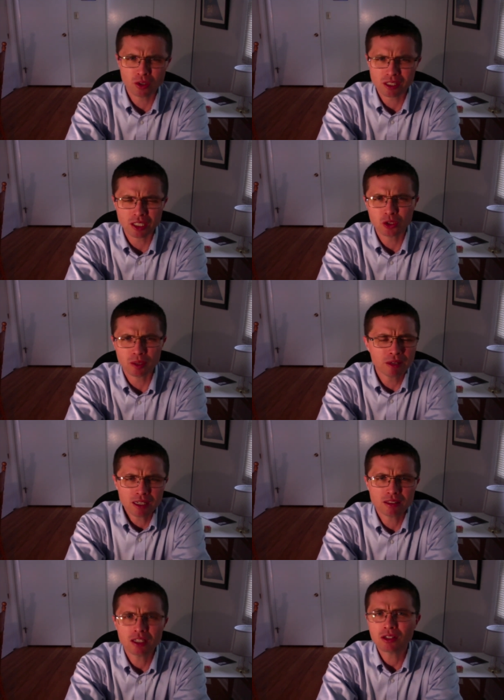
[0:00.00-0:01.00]
century, but it
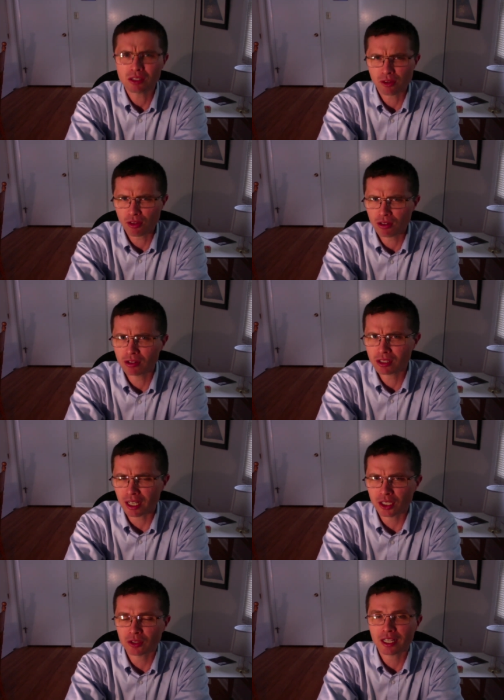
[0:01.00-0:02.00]
continues into the 3rd
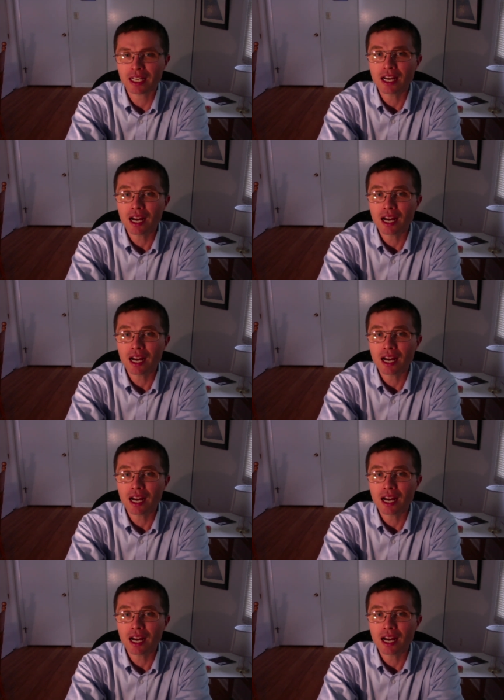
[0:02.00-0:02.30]
century,